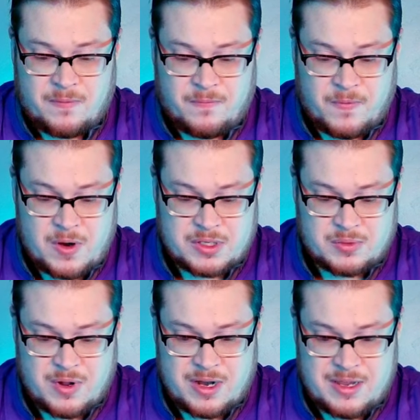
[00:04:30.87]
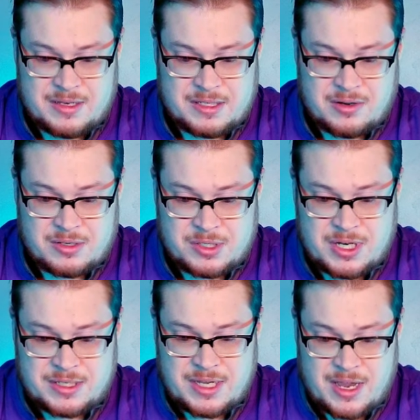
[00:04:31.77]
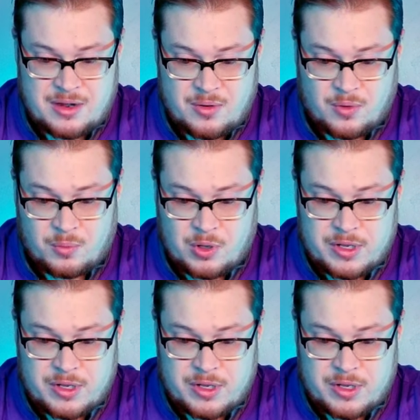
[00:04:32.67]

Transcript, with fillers: first one is here. It's just a normal.